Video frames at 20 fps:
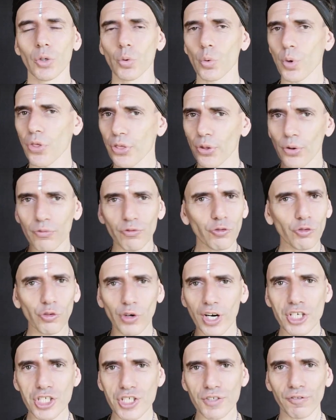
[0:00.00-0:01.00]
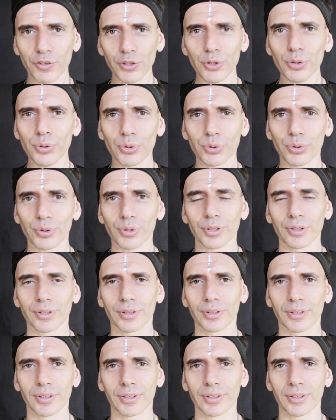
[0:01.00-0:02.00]
with a fresh view,
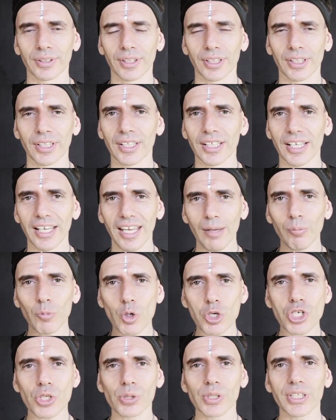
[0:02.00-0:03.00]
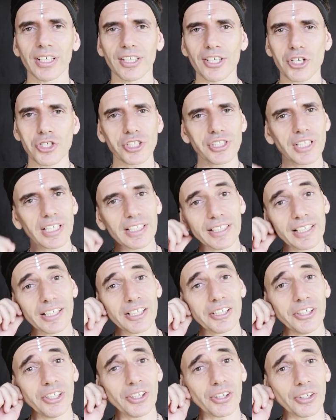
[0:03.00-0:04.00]
emotionally, energetically
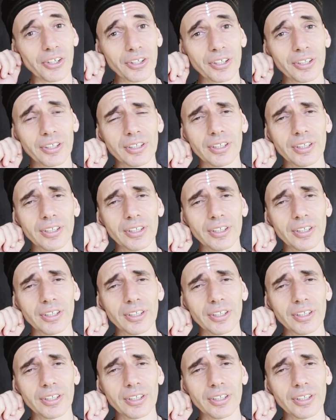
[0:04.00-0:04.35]
clear.